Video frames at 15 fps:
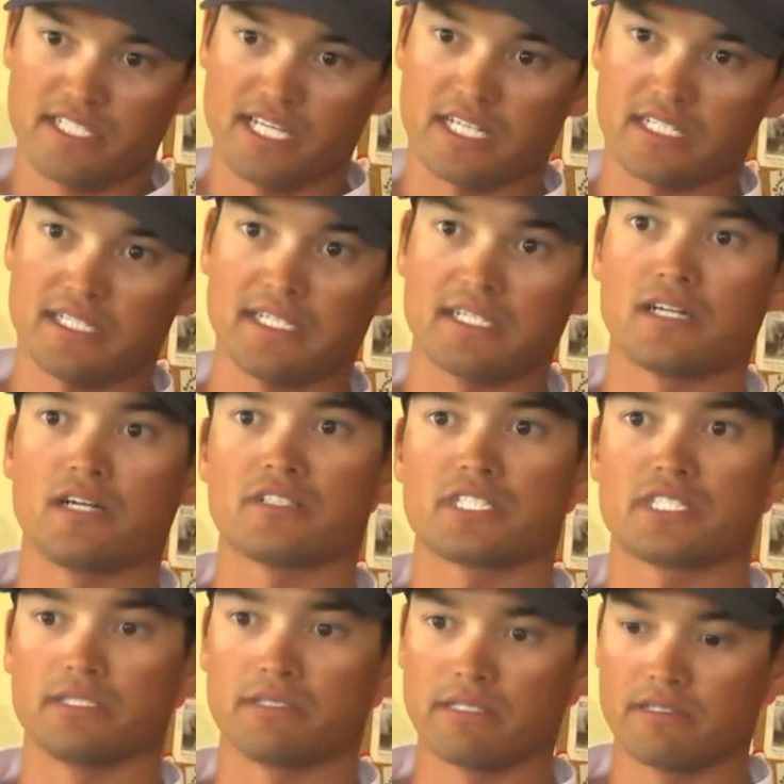technique on
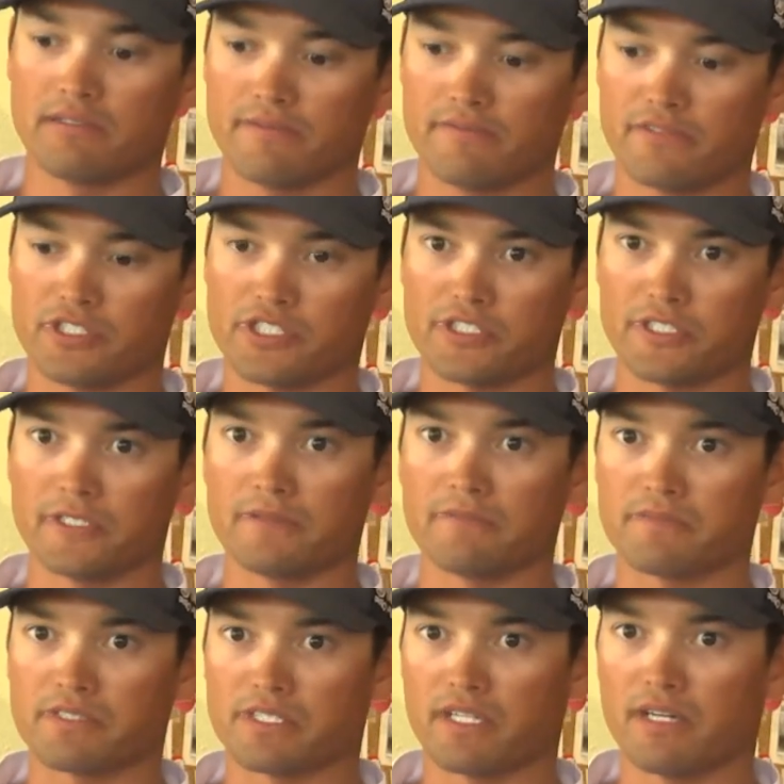tour for sure.
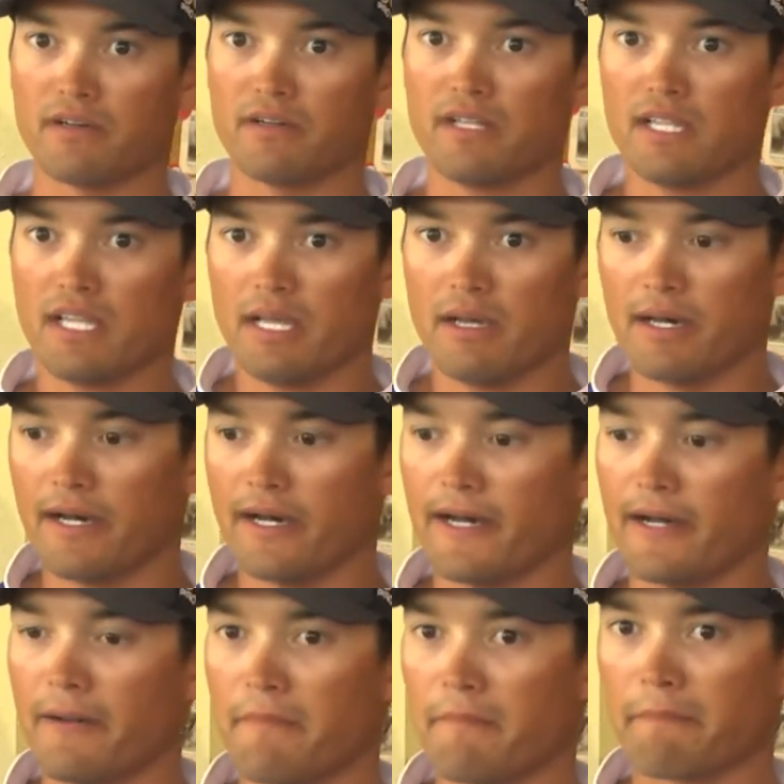So
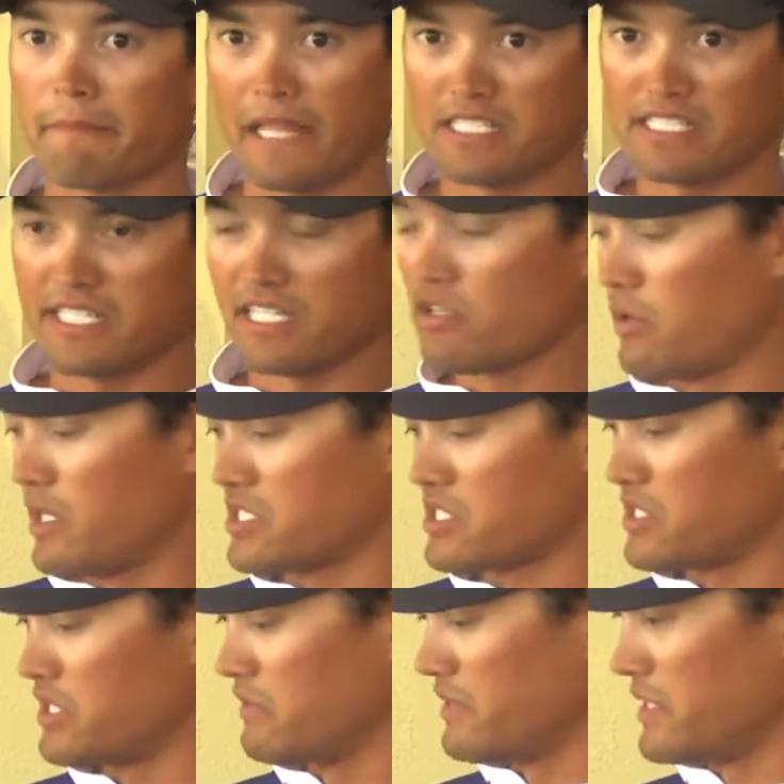I see a
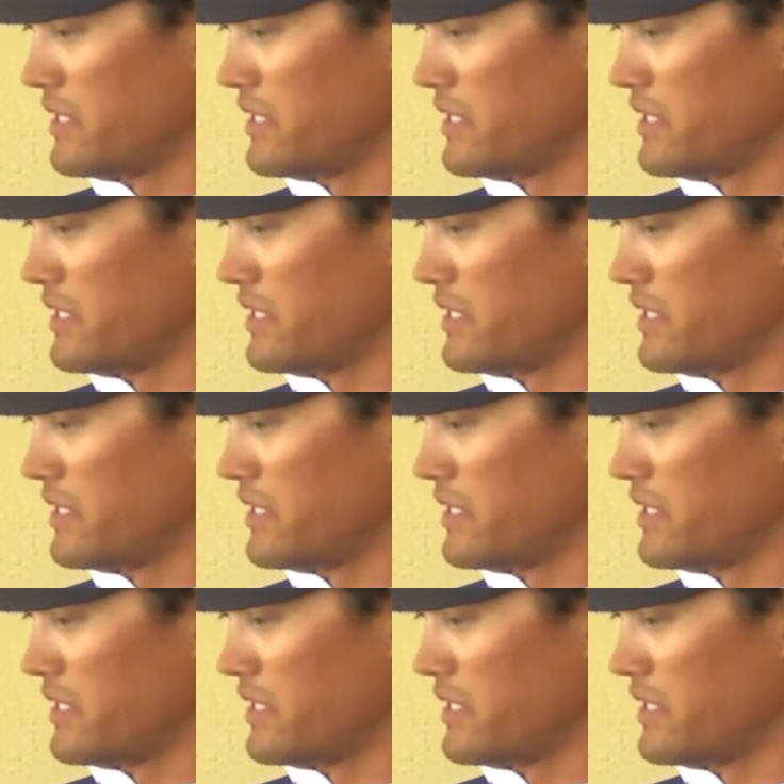question over